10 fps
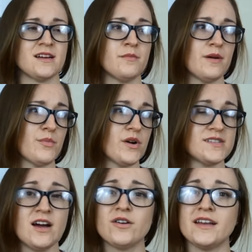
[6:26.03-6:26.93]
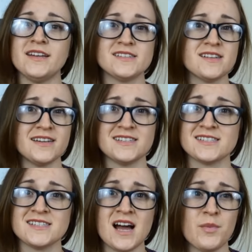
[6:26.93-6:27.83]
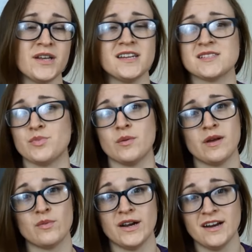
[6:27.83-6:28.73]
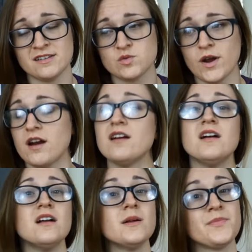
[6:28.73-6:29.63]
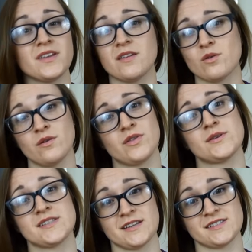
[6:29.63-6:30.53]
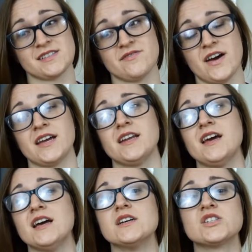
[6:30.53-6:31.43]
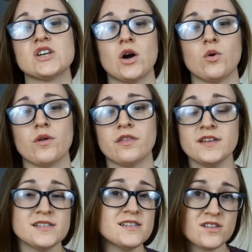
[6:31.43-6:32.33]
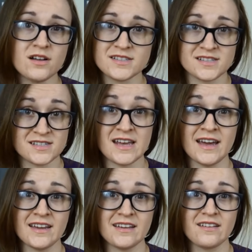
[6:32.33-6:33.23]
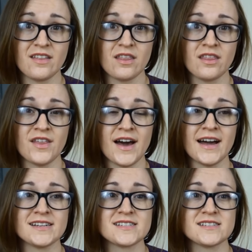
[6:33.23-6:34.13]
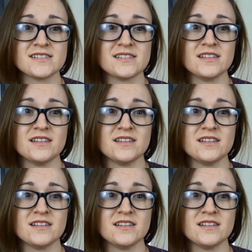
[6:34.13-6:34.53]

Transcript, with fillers: I'm burned out, I need to stop, I need to put my brain elsewhere. Either of those things is fine. So this is all to say that